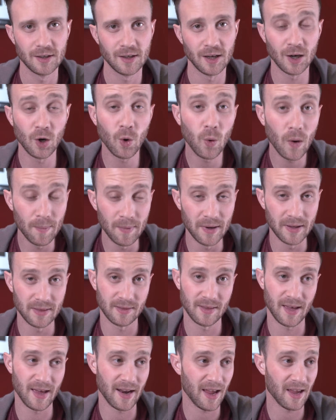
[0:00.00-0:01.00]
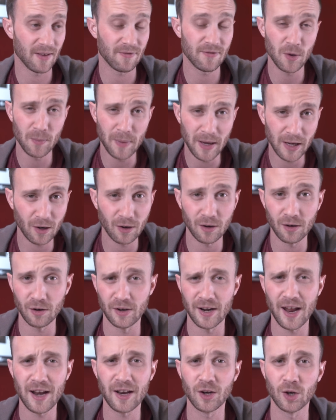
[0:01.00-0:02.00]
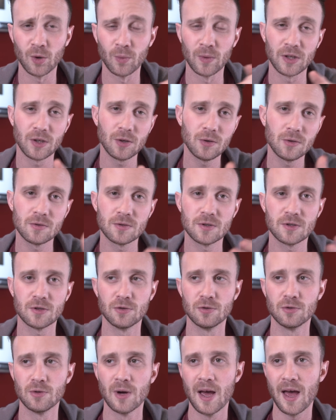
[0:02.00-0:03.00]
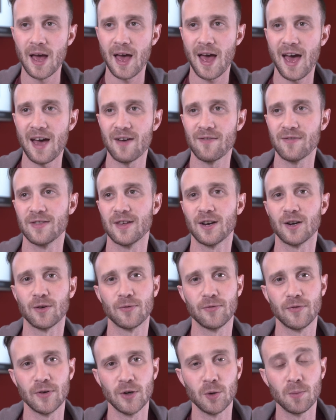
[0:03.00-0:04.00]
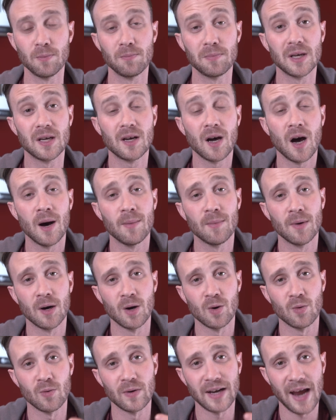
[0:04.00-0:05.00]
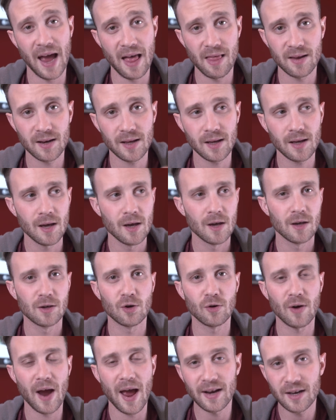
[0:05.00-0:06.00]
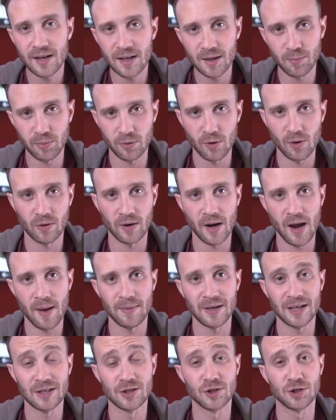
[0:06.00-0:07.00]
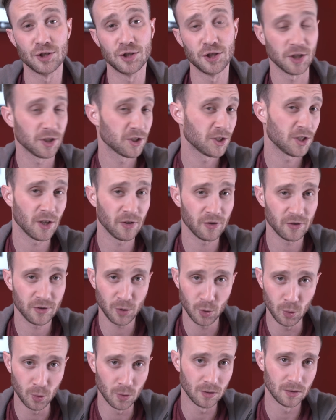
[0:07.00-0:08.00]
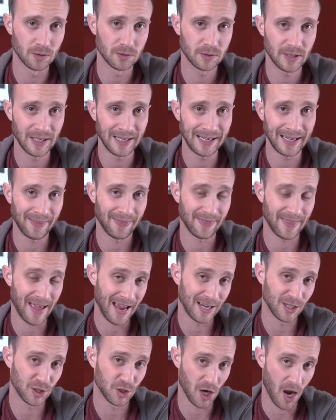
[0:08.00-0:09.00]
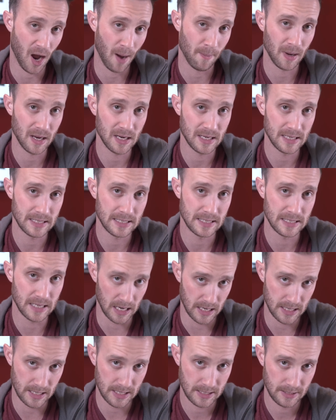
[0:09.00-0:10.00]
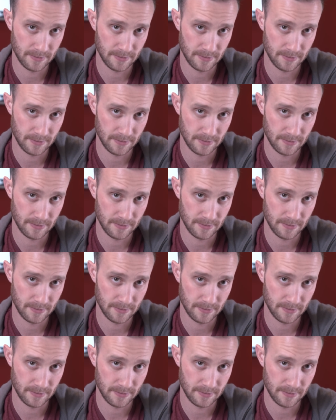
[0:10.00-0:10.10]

equipment that a filmmaker or an editor would use to have their film become a reality, your editing program is just another tool to get that job done.